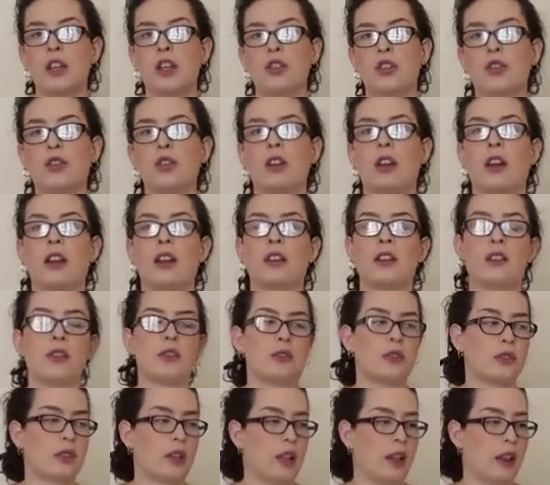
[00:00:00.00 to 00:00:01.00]
you can
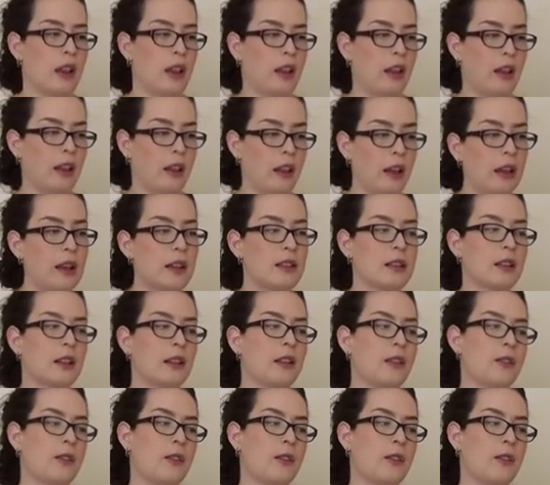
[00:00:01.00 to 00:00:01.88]
use this